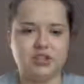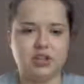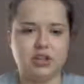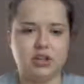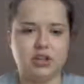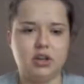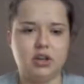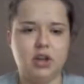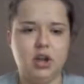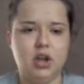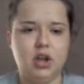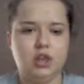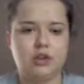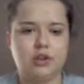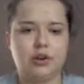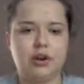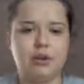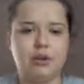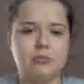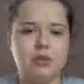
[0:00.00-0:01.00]

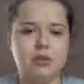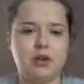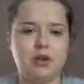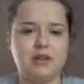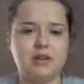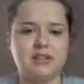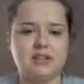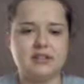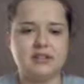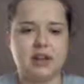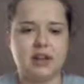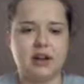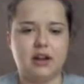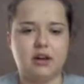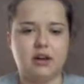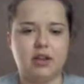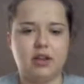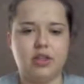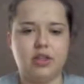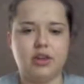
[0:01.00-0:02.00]
Information. The group
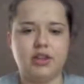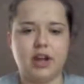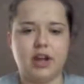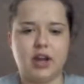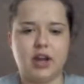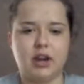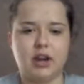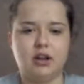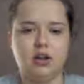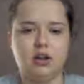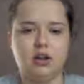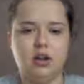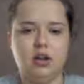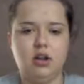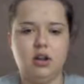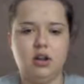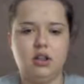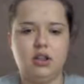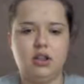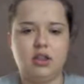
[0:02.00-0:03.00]
notices an error in their
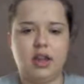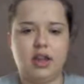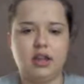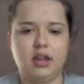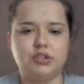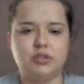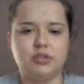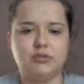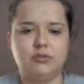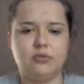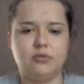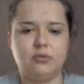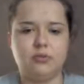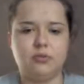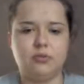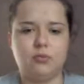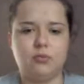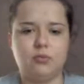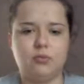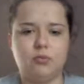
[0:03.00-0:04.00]
data. The age
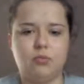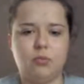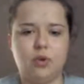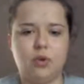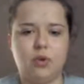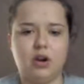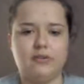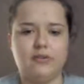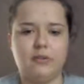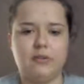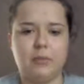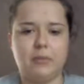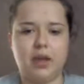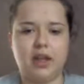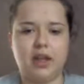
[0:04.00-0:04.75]
of one of